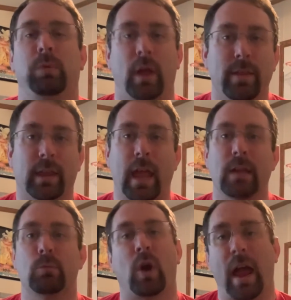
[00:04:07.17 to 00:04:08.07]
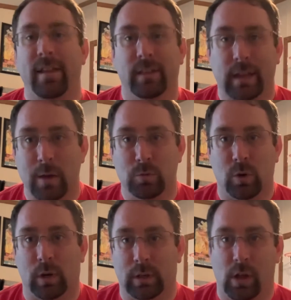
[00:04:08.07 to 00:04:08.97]
play the game or add the game to
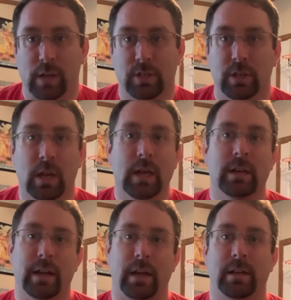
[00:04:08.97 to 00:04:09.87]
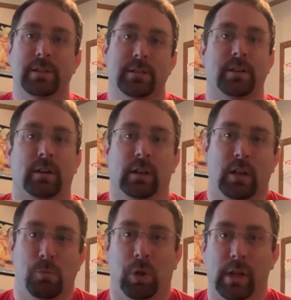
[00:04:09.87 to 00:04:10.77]
our collection, not necessarily
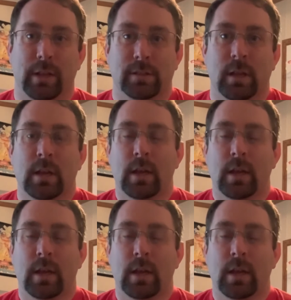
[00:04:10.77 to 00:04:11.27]
complete.